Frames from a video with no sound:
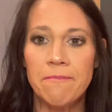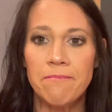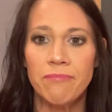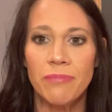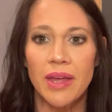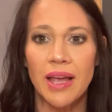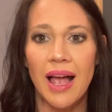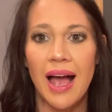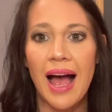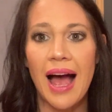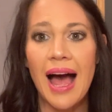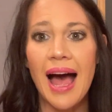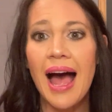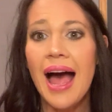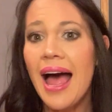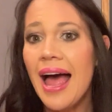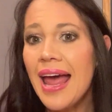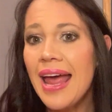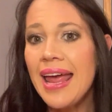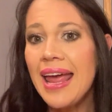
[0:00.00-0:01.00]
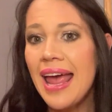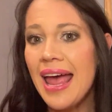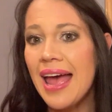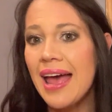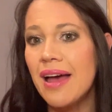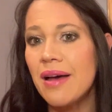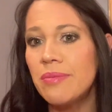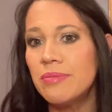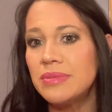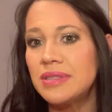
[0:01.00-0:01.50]
Like I
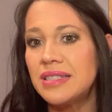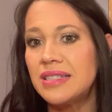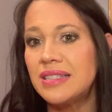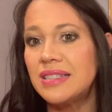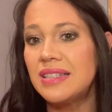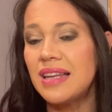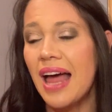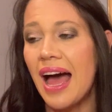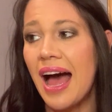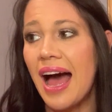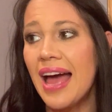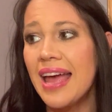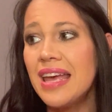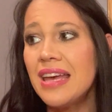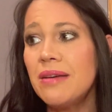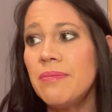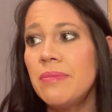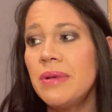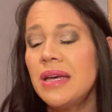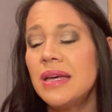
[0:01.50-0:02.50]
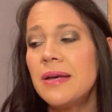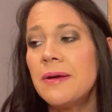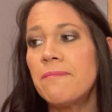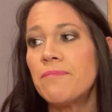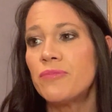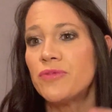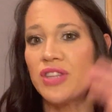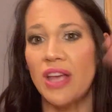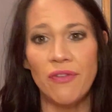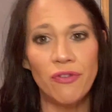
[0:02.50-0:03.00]
am, I am
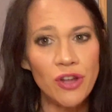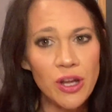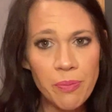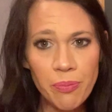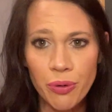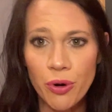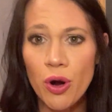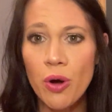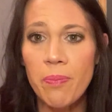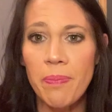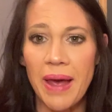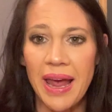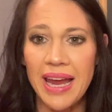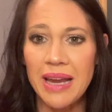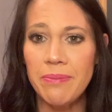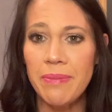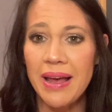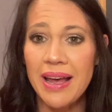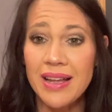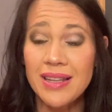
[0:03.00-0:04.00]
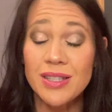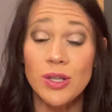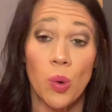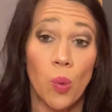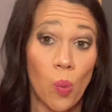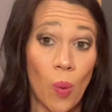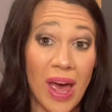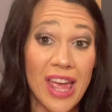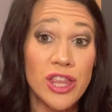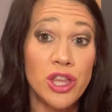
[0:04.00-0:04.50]
definitely pro pain meds
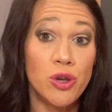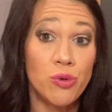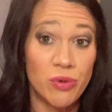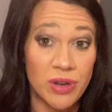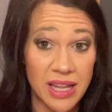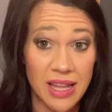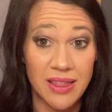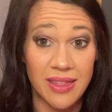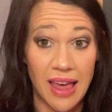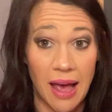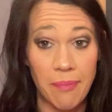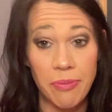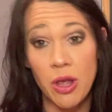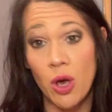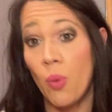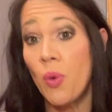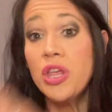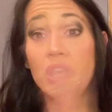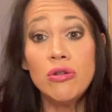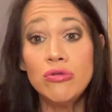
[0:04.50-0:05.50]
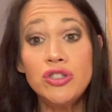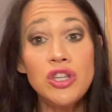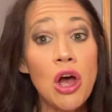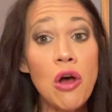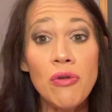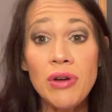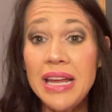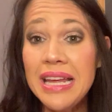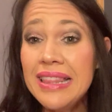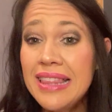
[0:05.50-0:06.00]
when you need them. When you
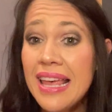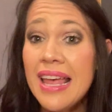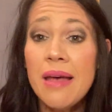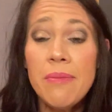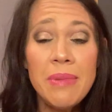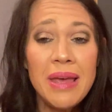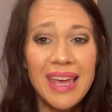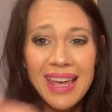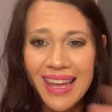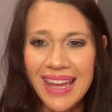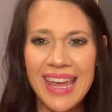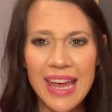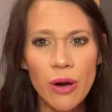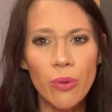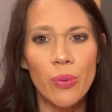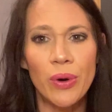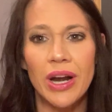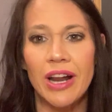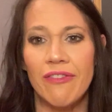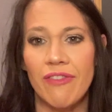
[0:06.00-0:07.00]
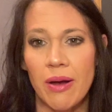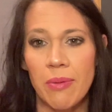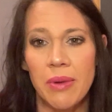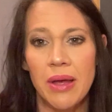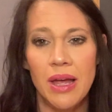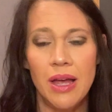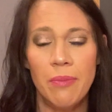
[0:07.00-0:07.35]
don't need them, get rid of them.